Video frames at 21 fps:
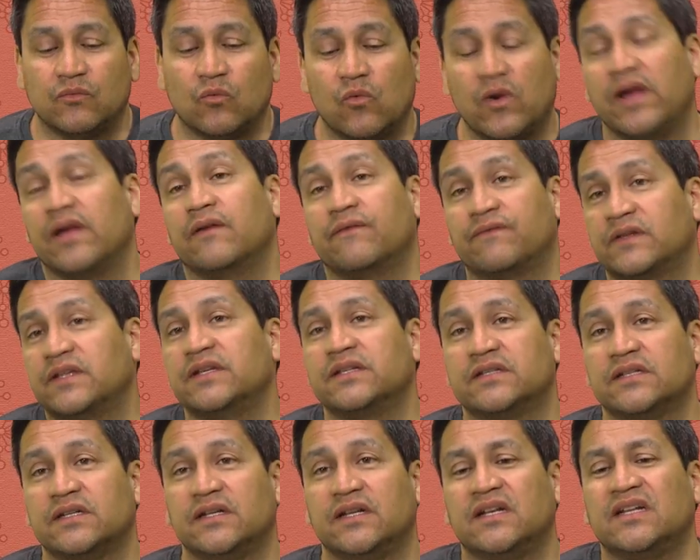way of
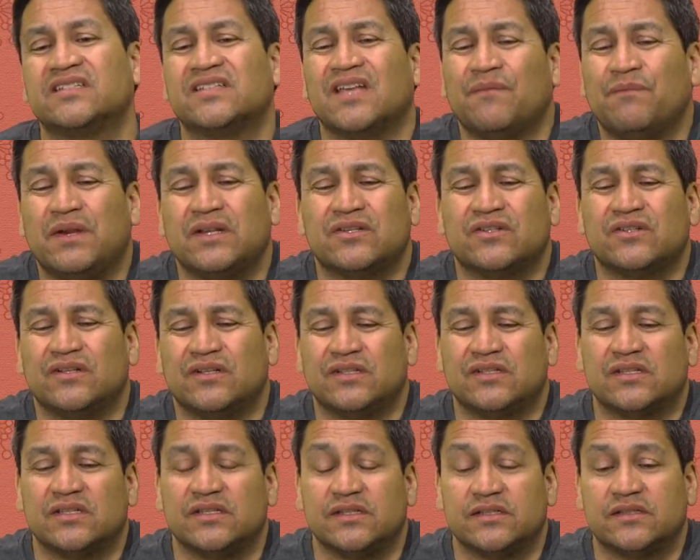teaching. And as I mentioned,
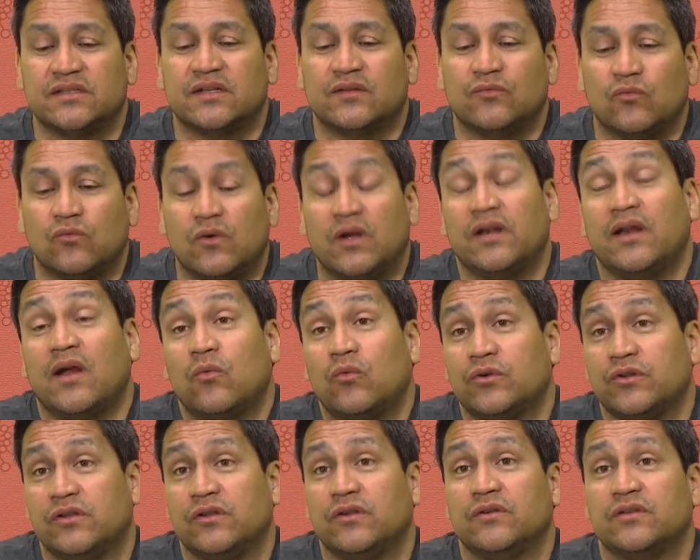is, is the one I
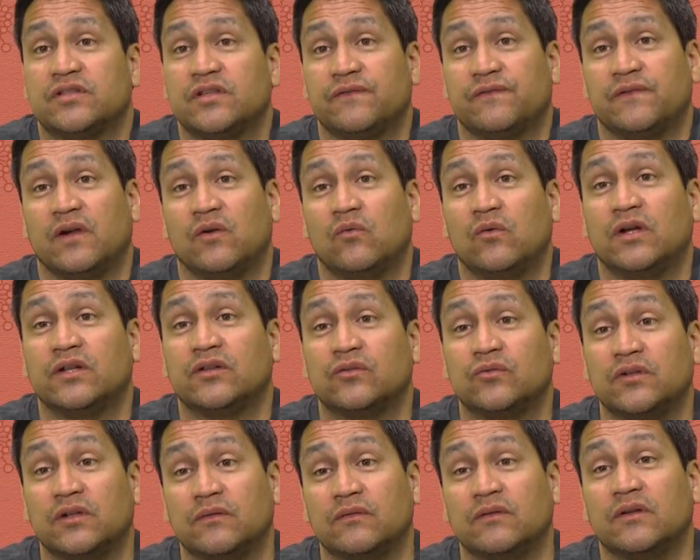would use if I want
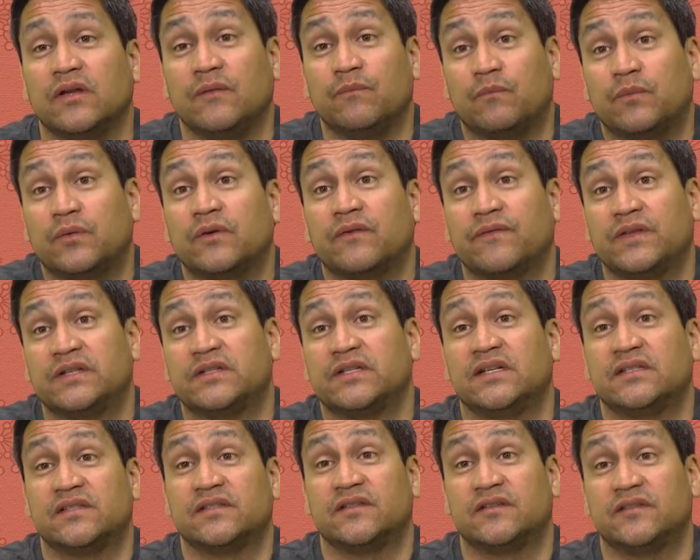to improve the
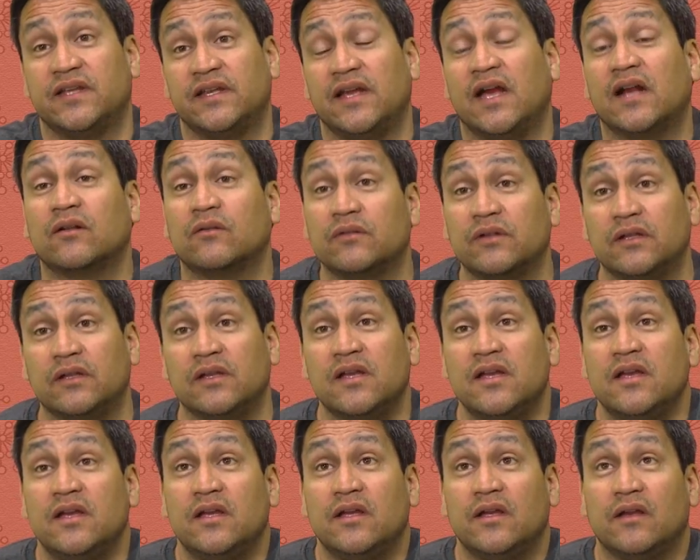chances they actually
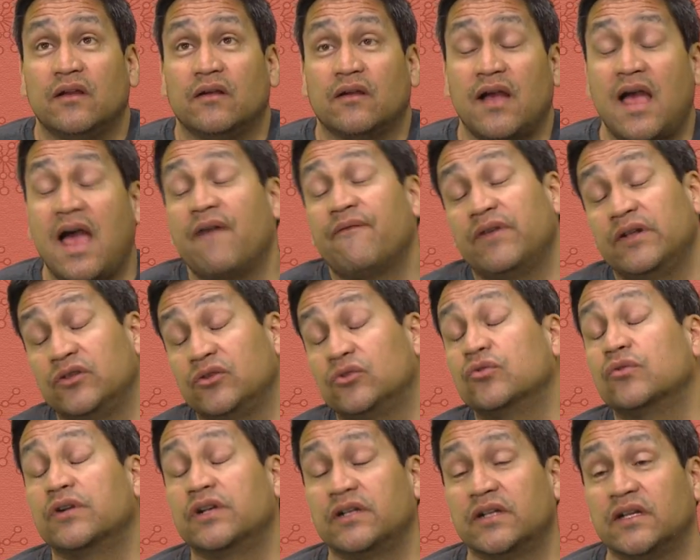have
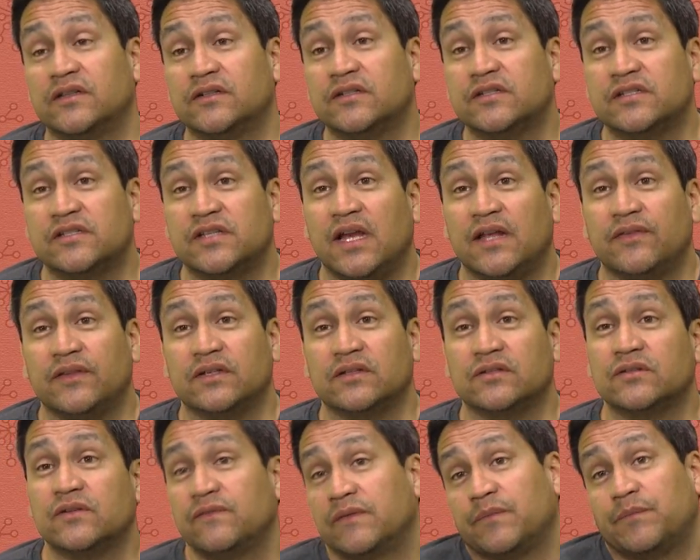enduring
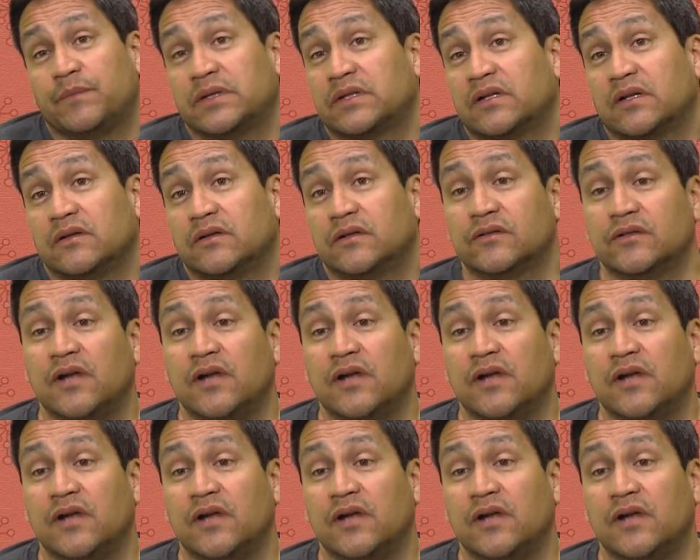understandings of a particular